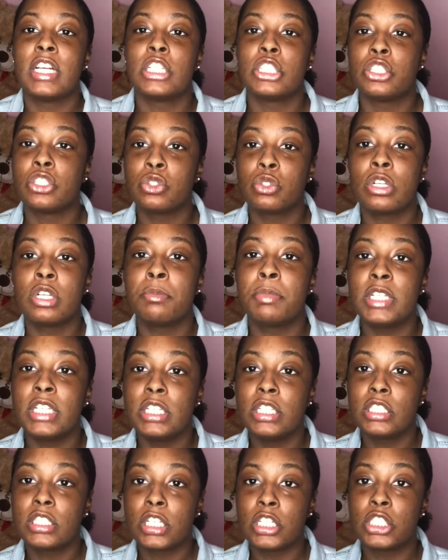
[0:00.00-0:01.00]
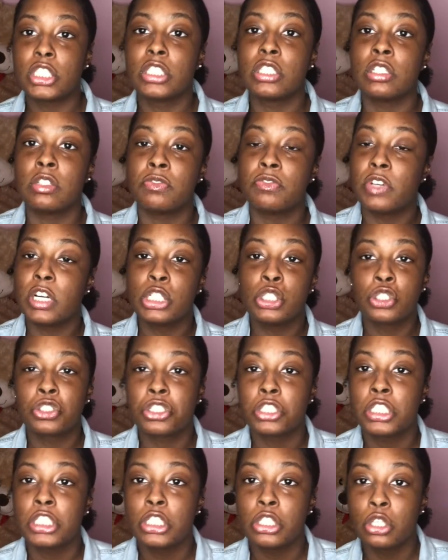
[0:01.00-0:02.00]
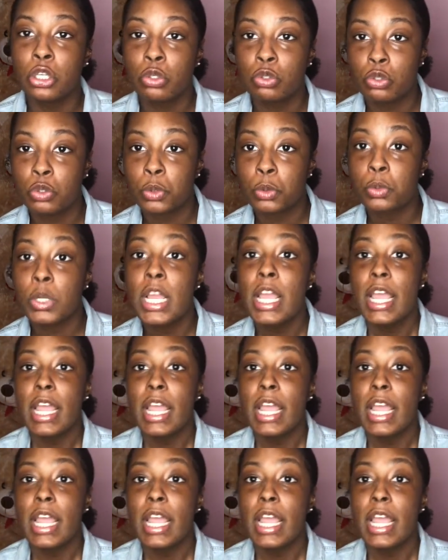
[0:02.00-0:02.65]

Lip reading: it's just going to be such a fun journey to go through,